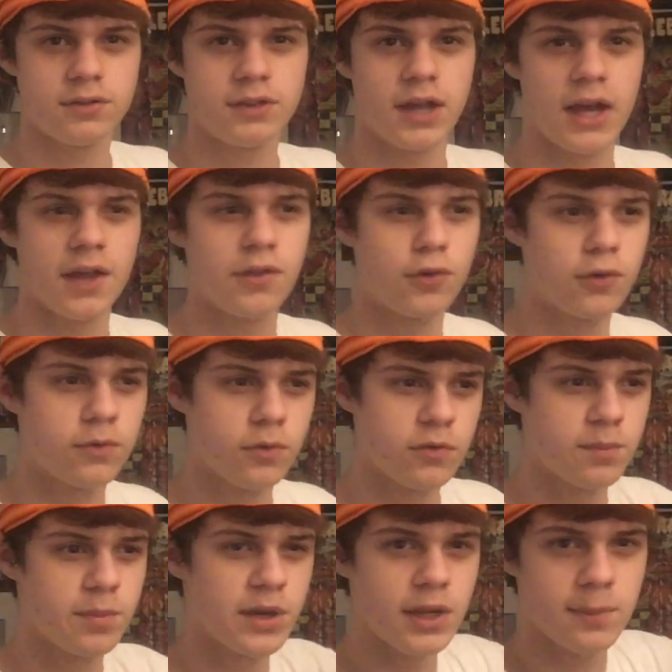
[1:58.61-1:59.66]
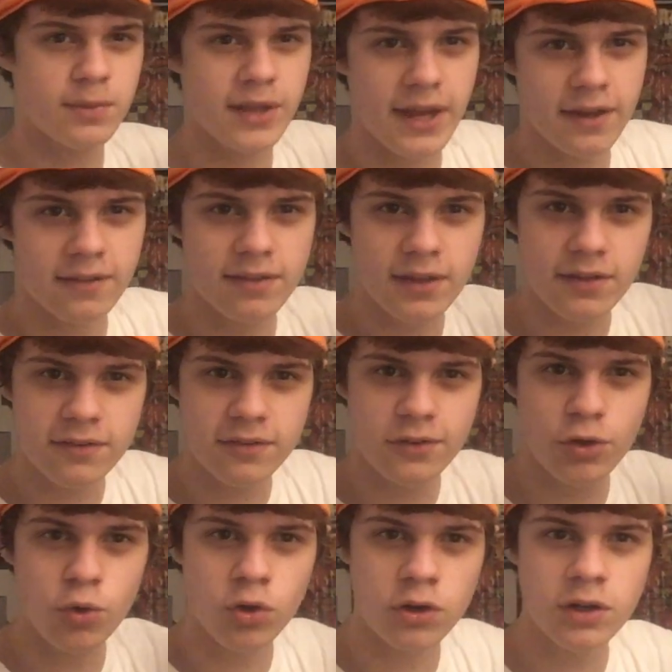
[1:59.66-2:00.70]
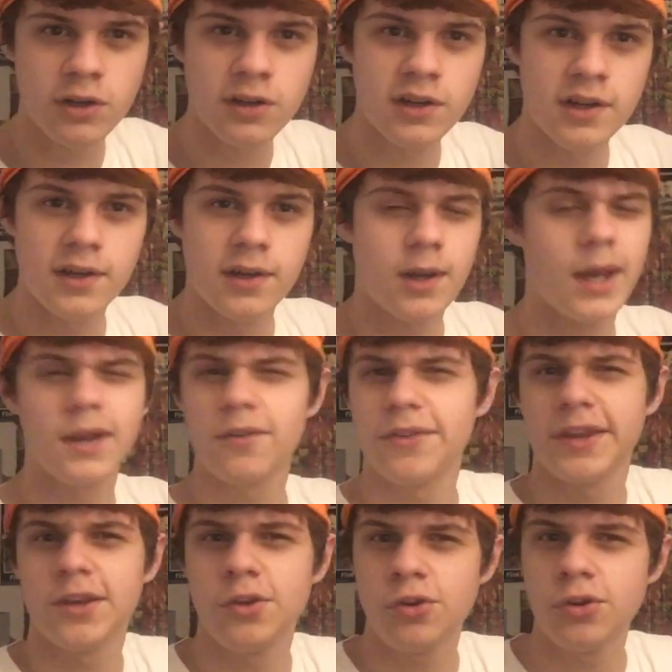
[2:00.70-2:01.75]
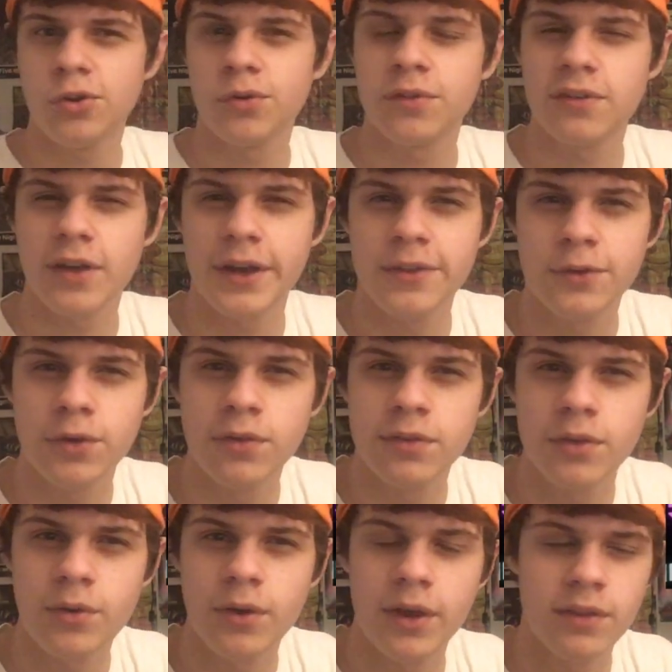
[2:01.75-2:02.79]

There are the spinning planet things in the corner. I don't think you can go inside of those, though.